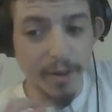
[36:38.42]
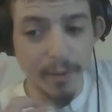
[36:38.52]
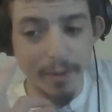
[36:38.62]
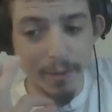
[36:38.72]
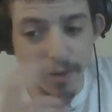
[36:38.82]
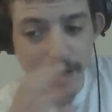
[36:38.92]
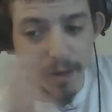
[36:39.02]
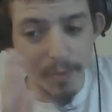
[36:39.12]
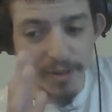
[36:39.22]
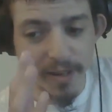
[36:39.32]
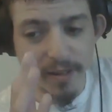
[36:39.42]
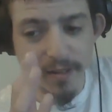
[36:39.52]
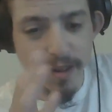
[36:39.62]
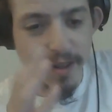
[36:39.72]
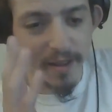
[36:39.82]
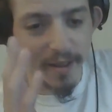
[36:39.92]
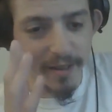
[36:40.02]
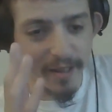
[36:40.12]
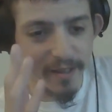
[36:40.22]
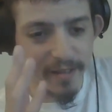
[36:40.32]
with you, 100%. I
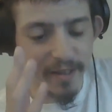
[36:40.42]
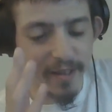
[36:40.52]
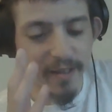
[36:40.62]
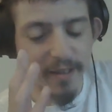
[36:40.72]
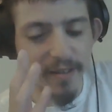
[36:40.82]
can't stand it.